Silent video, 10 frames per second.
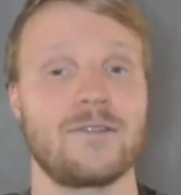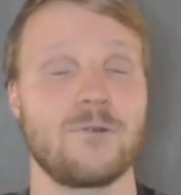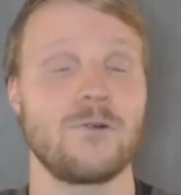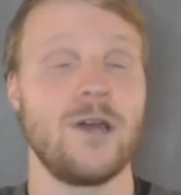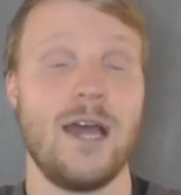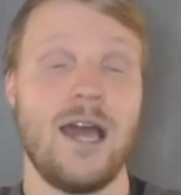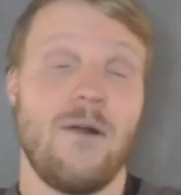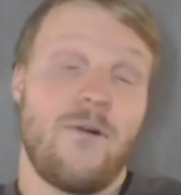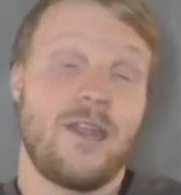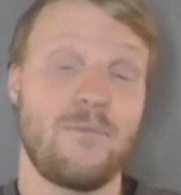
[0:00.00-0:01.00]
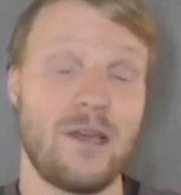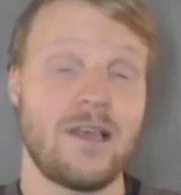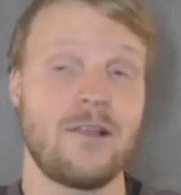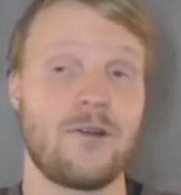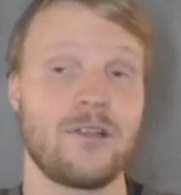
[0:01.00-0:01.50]
So why not be a
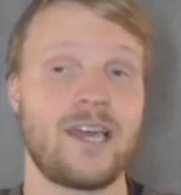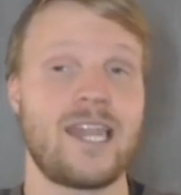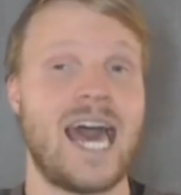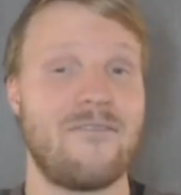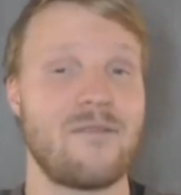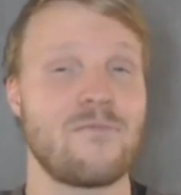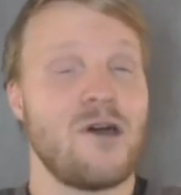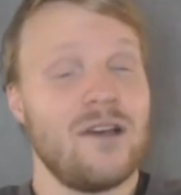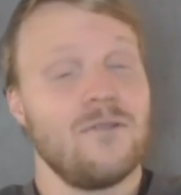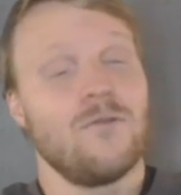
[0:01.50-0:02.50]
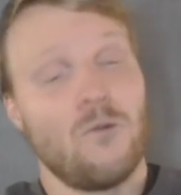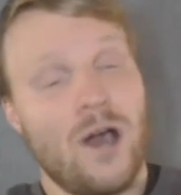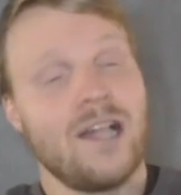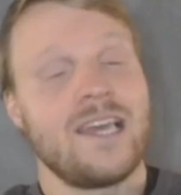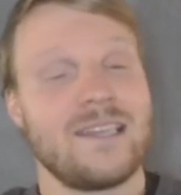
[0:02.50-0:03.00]
little early and have him
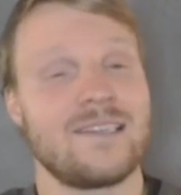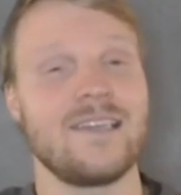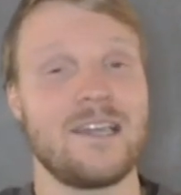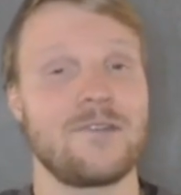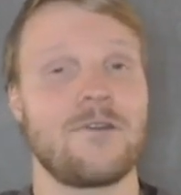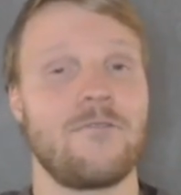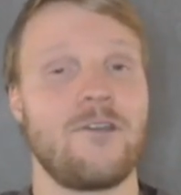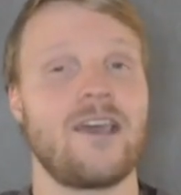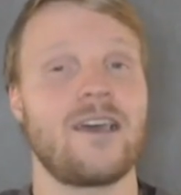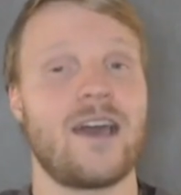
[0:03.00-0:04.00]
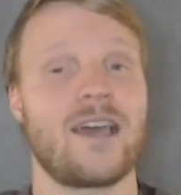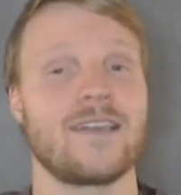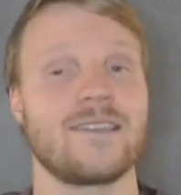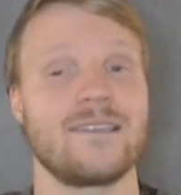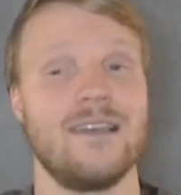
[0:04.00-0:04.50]
while he's injury free, I
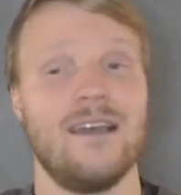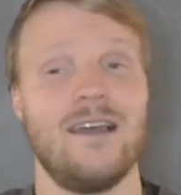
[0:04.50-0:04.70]
guess.